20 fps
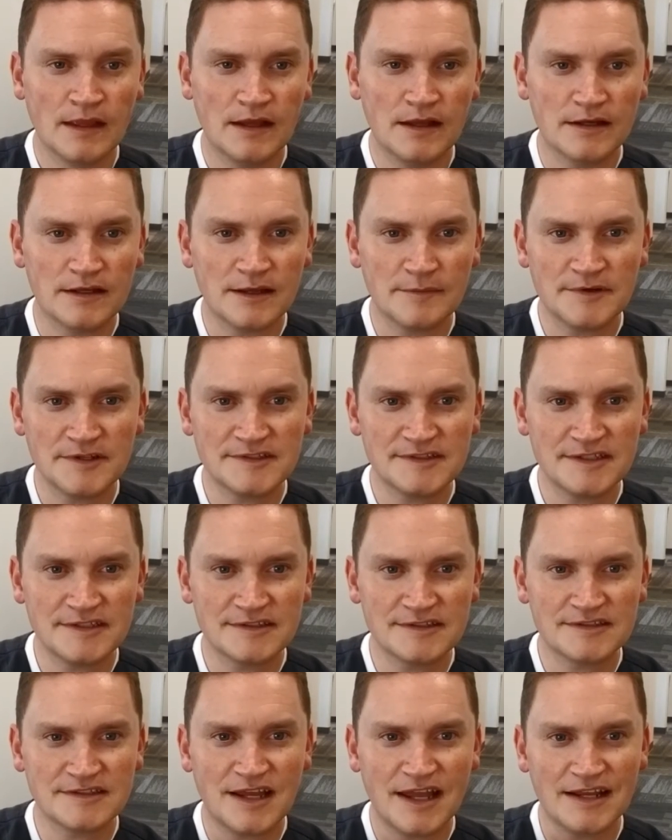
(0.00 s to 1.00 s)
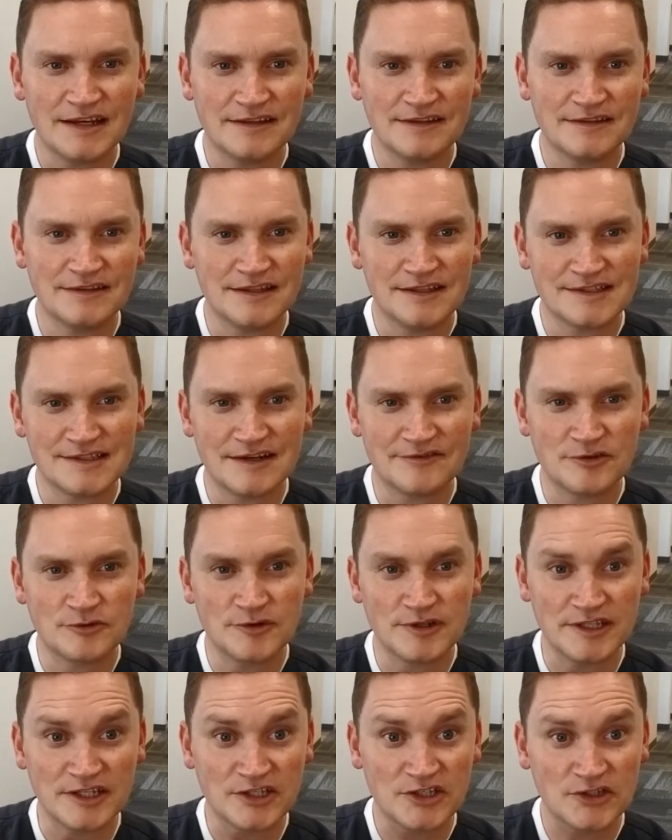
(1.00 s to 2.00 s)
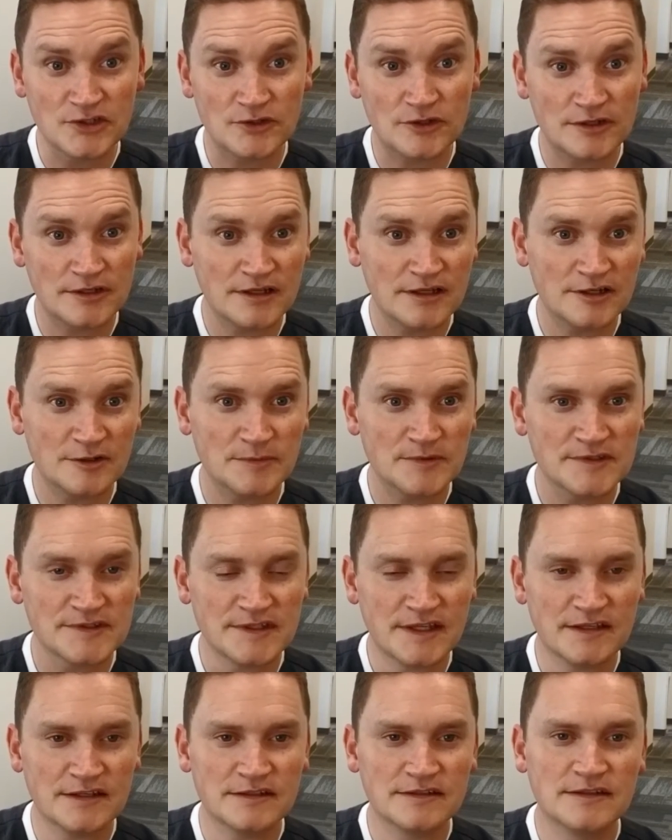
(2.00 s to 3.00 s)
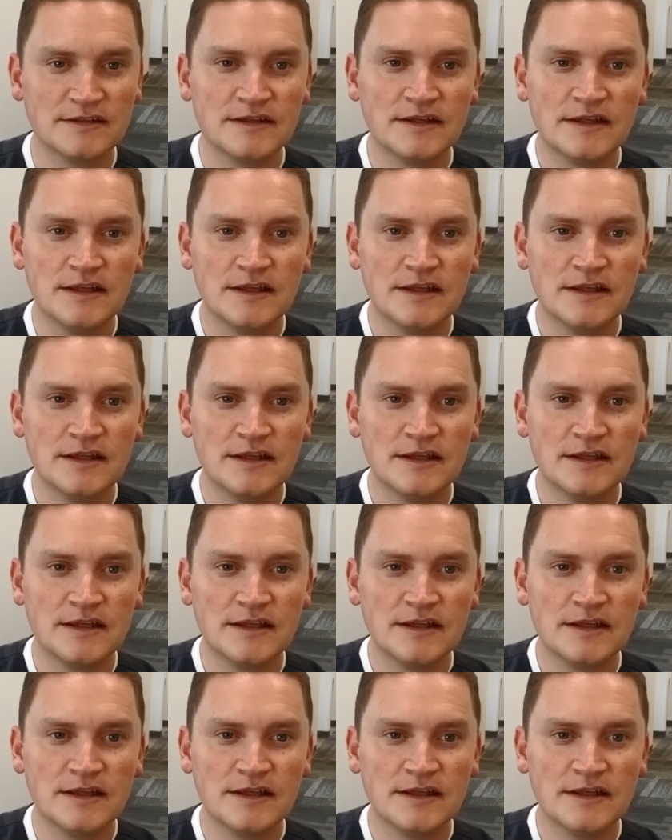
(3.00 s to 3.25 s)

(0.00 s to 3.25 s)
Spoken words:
Gum disease is not anything that's ever really cured 100%,